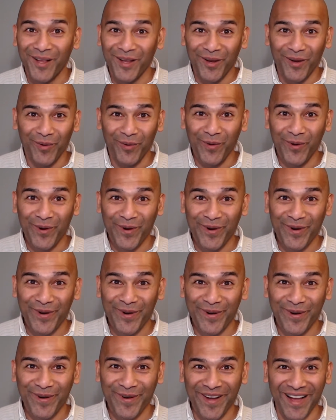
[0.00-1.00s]

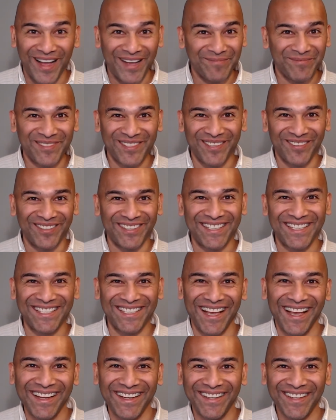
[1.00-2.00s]
Woo! I'm so
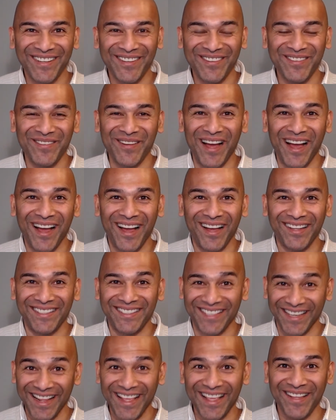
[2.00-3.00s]
excited.
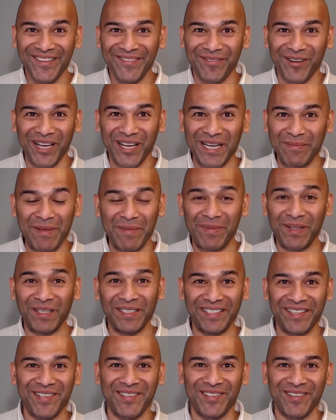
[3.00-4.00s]
Today, we're going to be
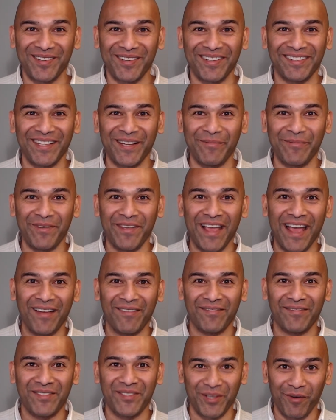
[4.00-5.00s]
building the circuit that we
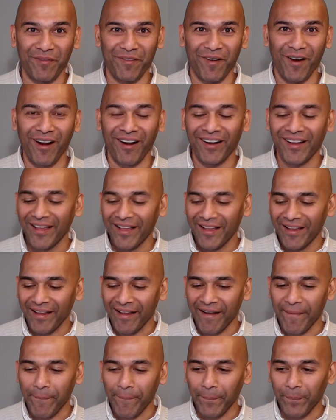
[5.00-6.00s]
have so far.
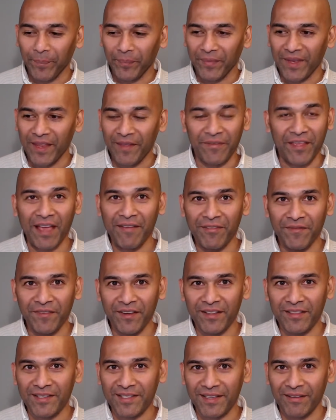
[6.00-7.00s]
If you haven't
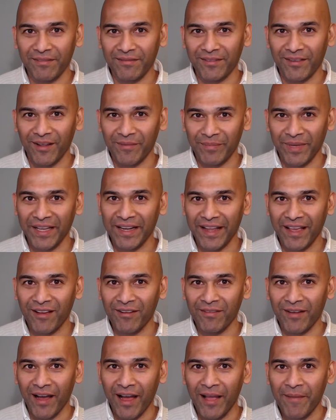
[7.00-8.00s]
figured this out by
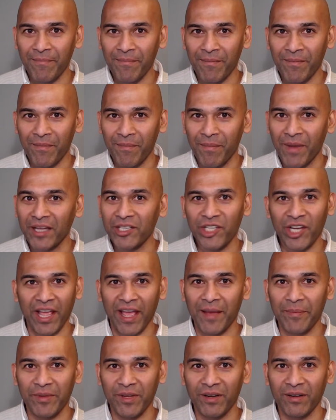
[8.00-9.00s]
now, I'm much
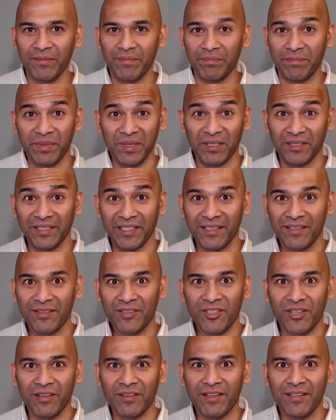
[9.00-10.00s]
happier building
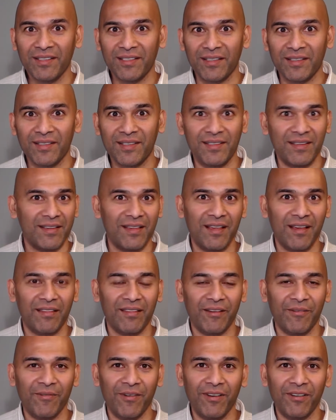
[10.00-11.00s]
circuits and seeing how
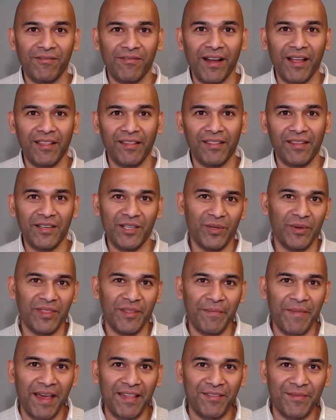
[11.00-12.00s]
they work rather than doing
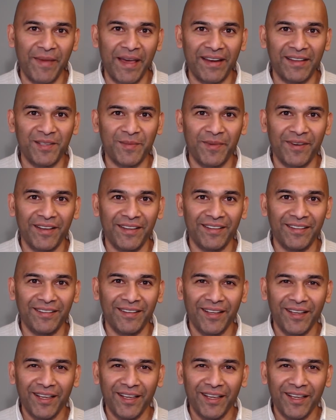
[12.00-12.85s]
the mathematics behind it.